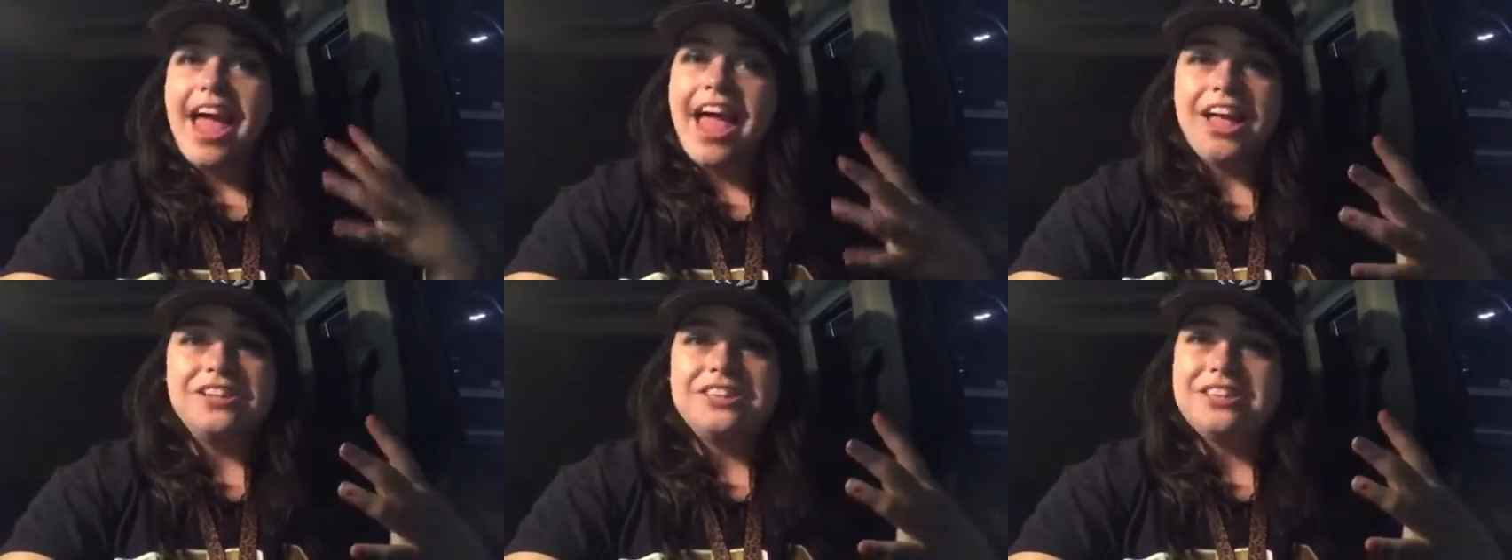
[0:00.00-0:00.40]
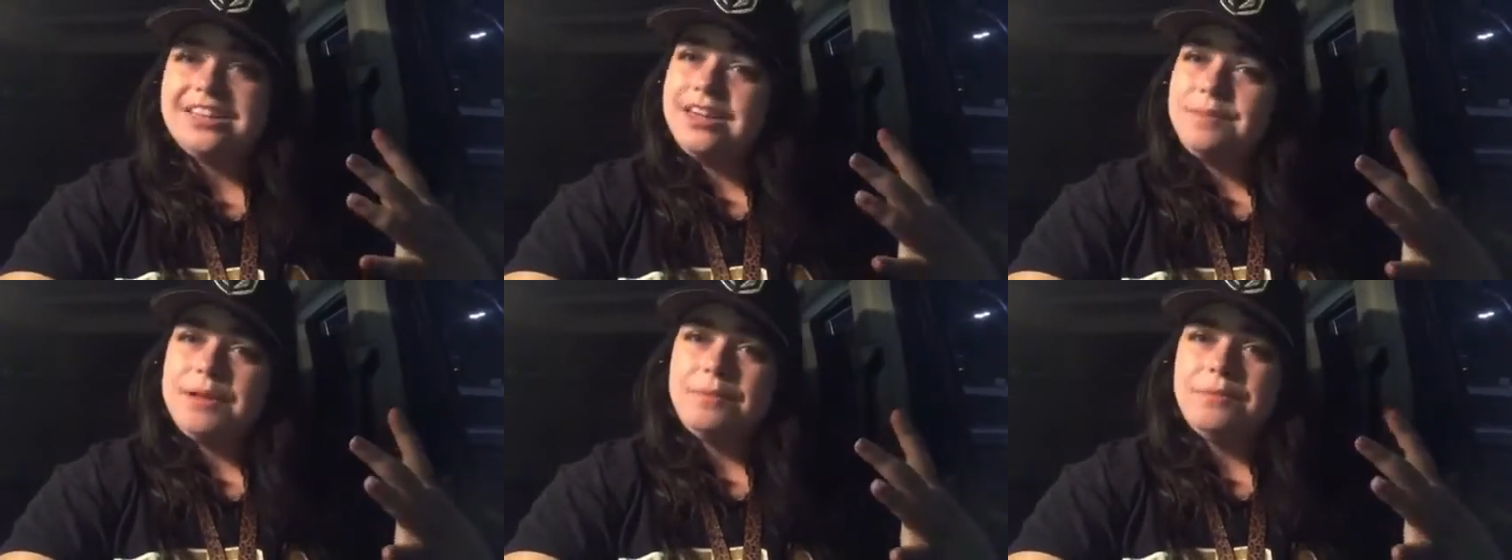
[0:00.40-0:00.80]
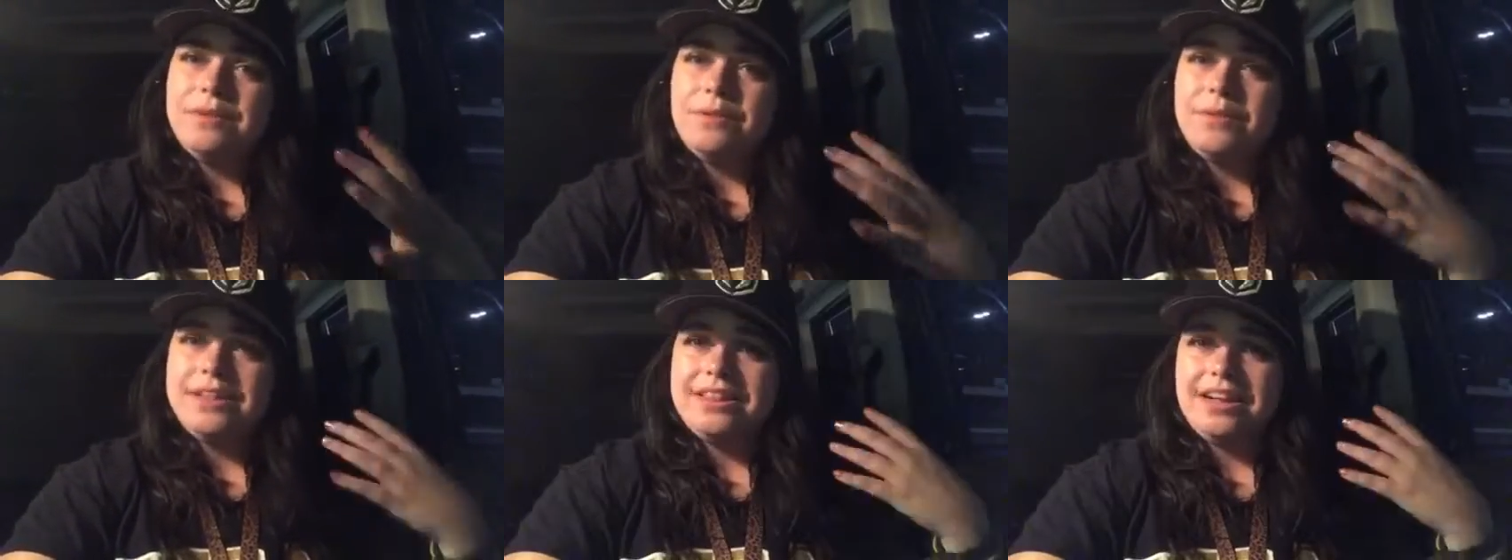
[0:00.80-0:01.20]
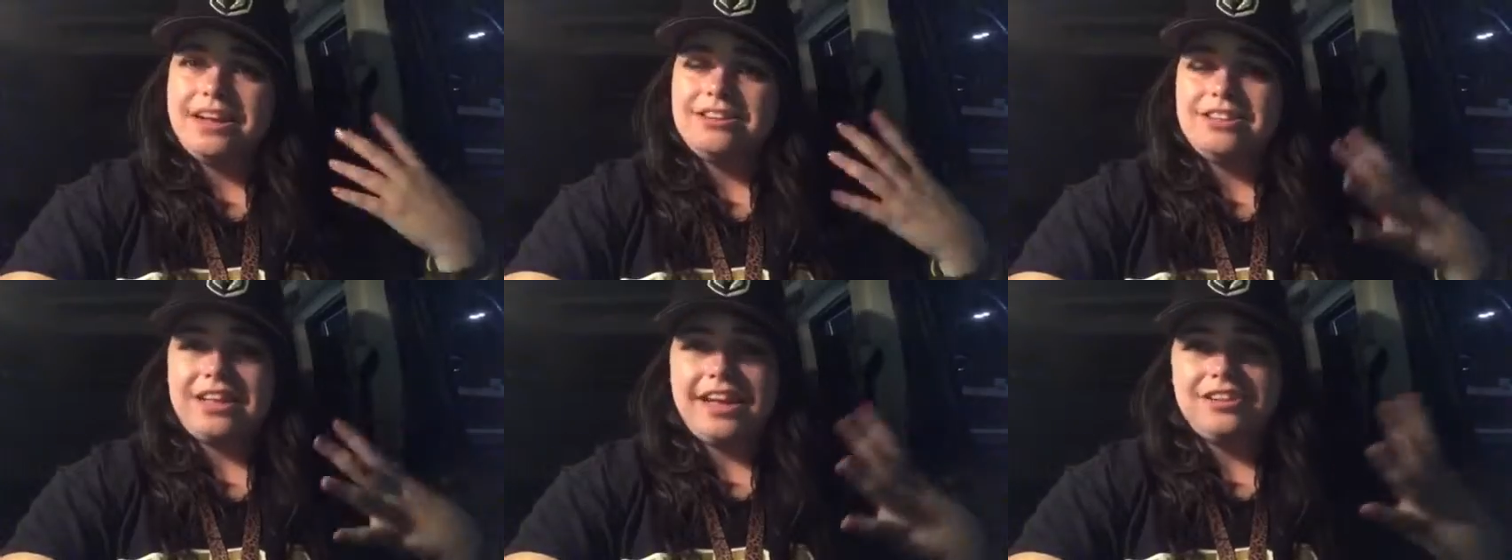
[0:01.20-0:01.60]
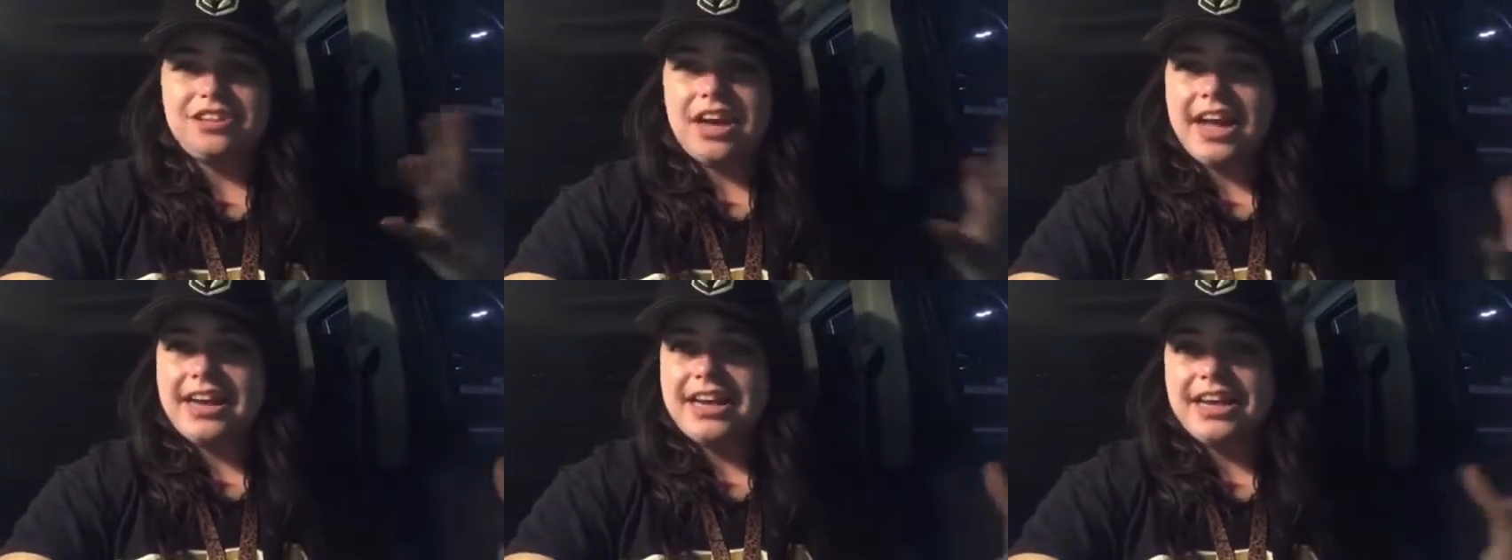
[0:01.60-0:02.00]
elderly people with their like
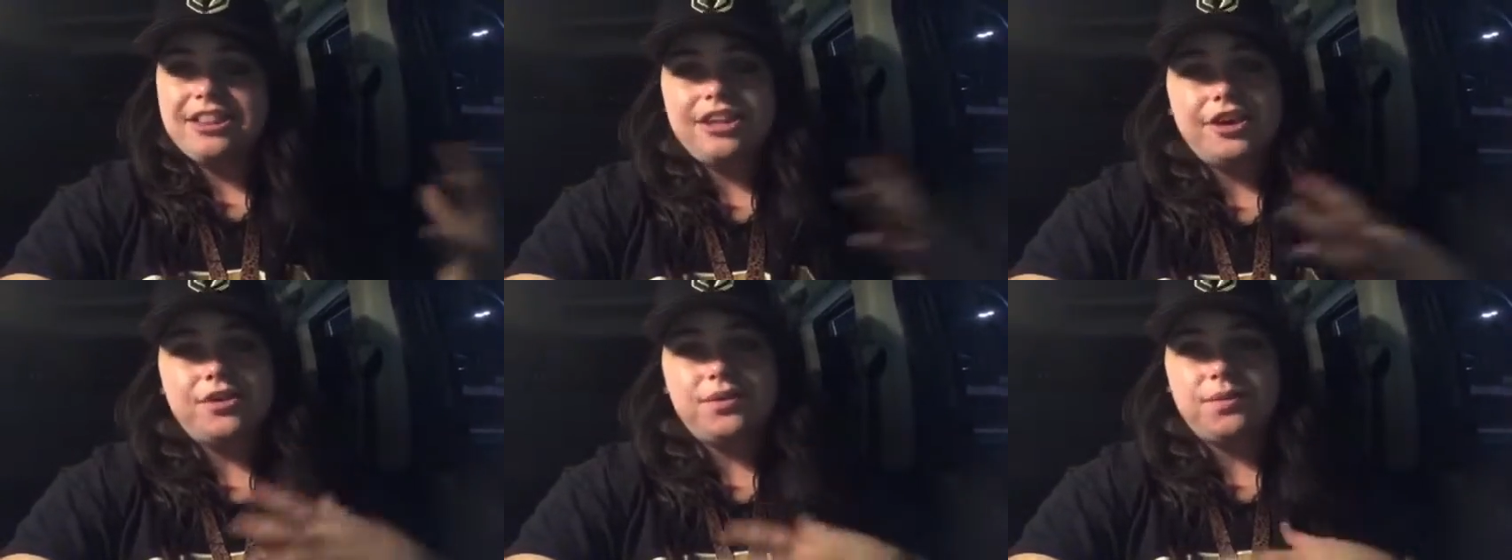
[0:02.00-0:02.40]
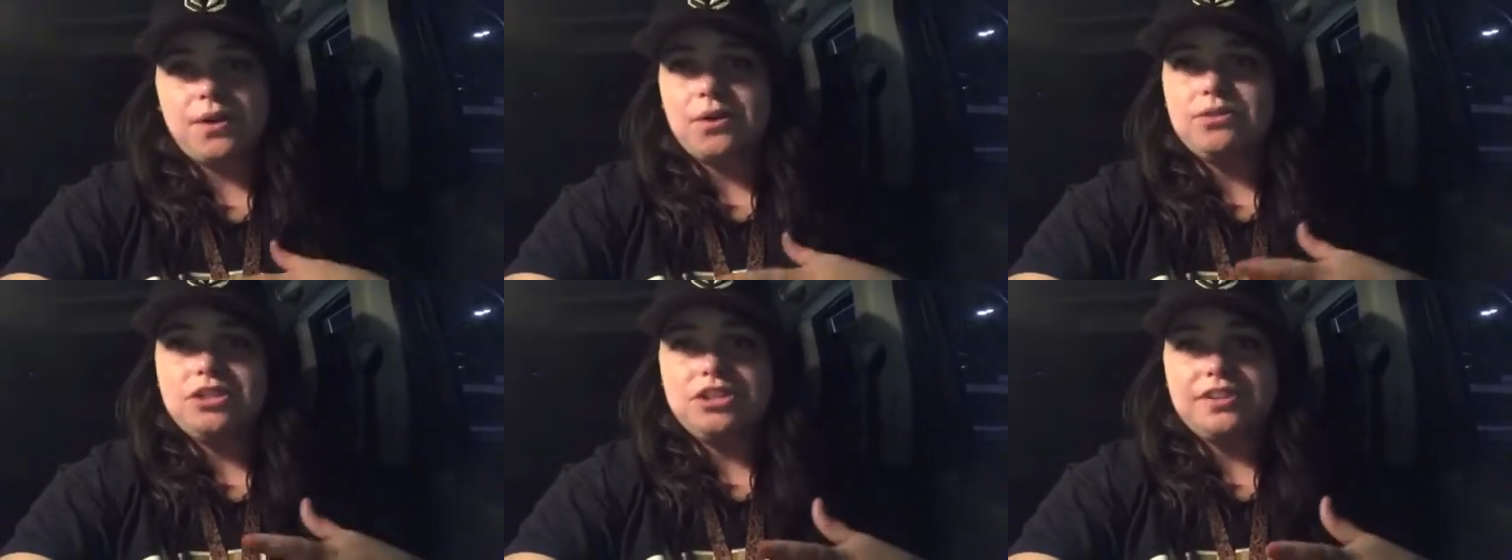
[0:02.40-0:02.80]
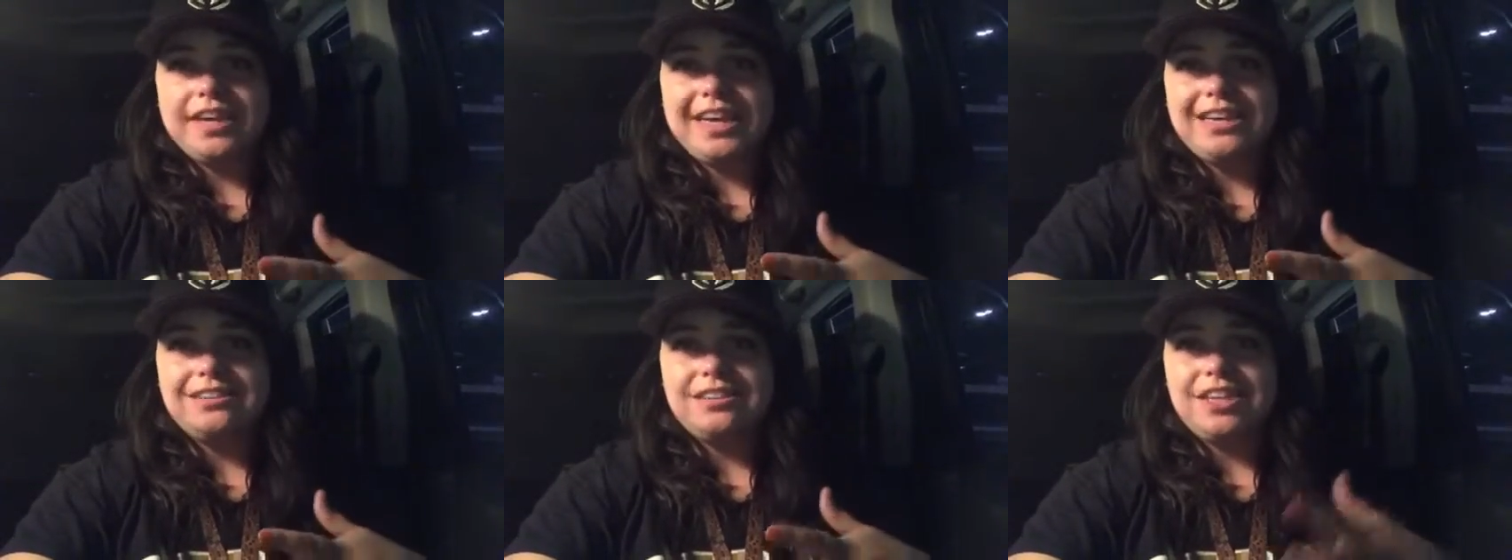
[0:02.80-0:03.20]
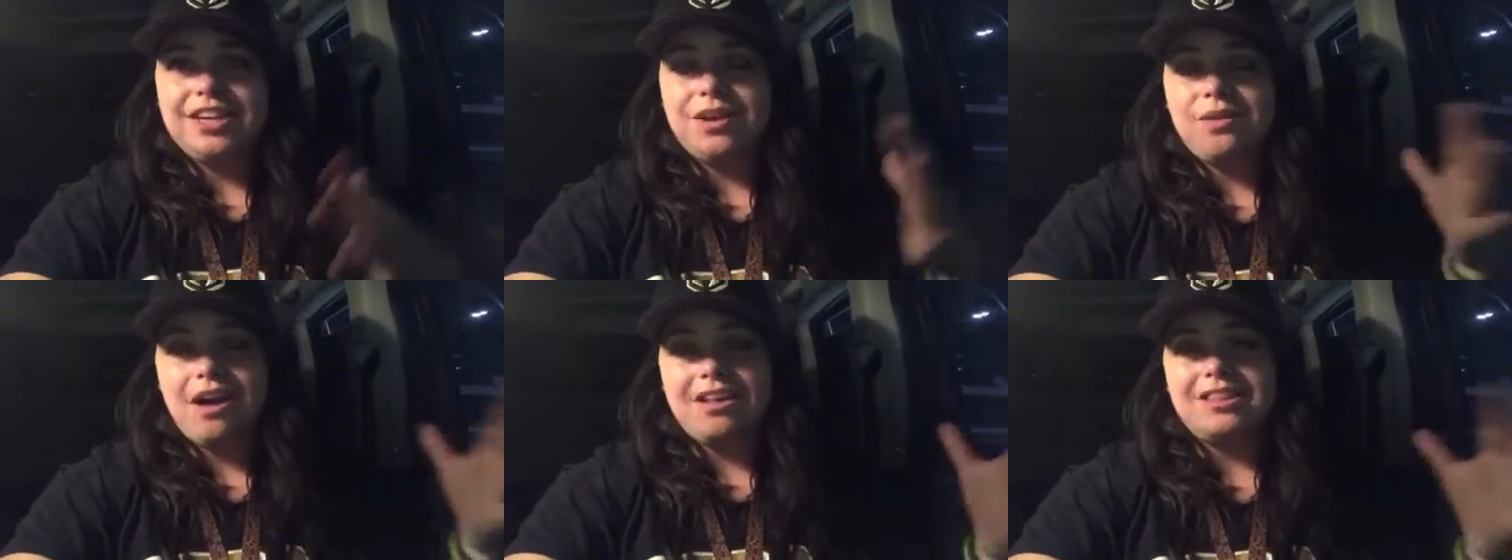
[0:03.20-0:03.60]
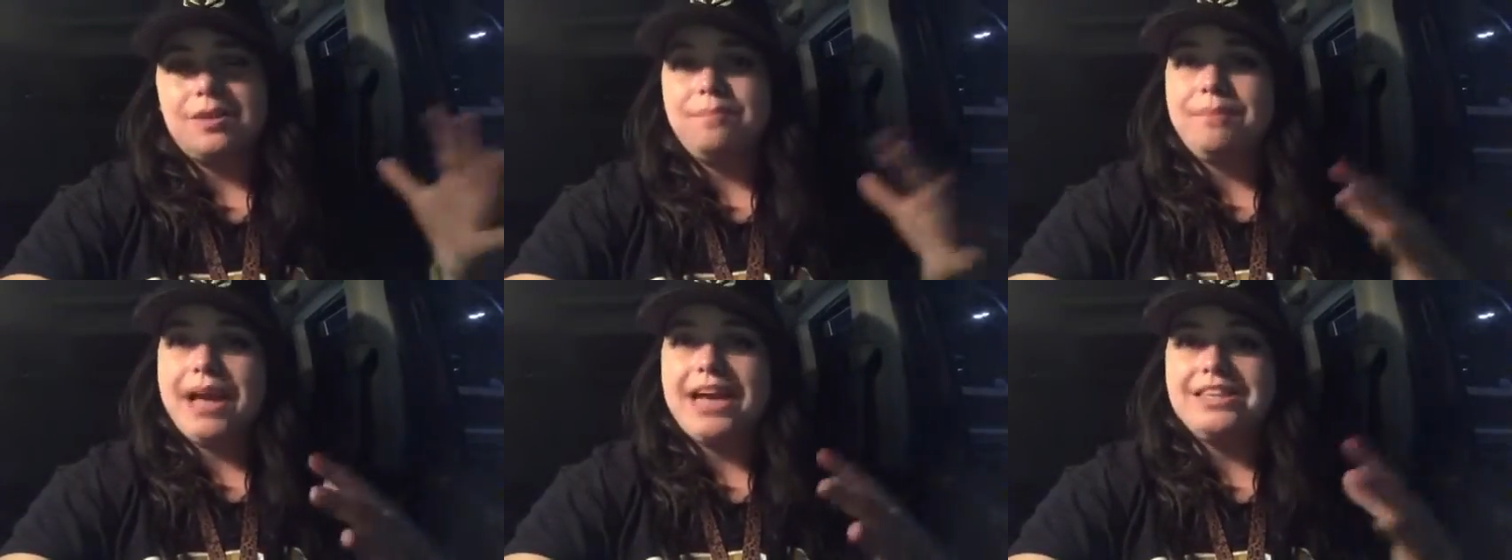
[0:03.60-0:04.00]
trying to get their groceries, you know, on
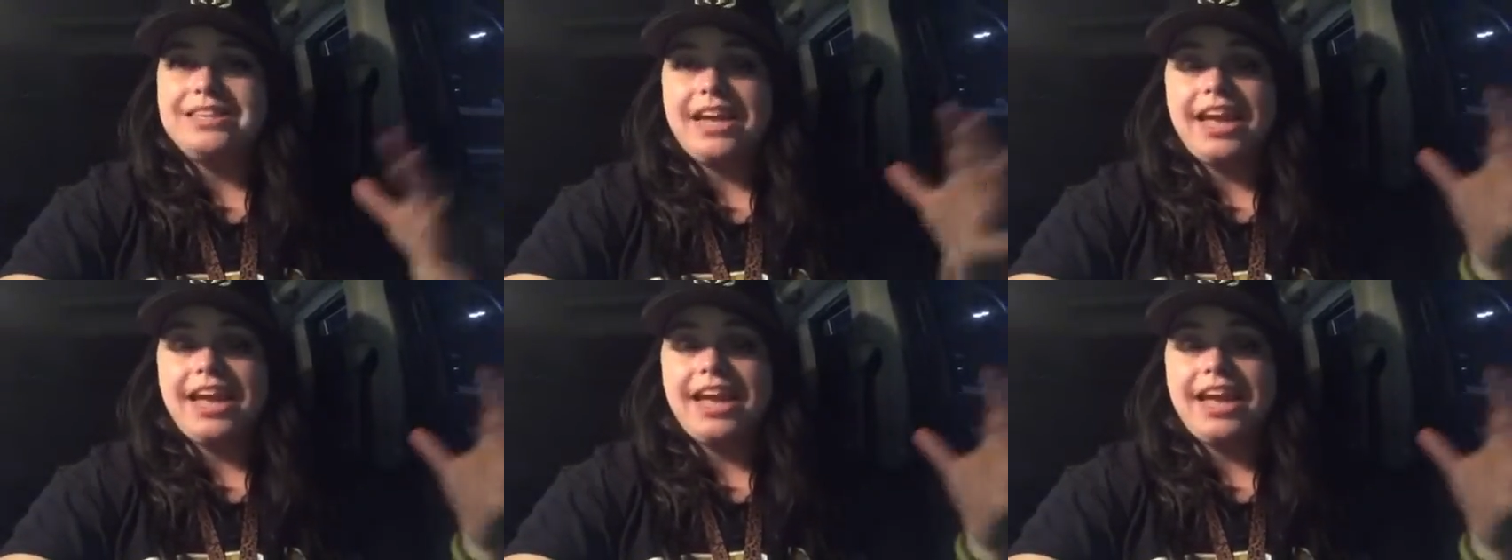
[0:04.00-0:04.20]
the bus.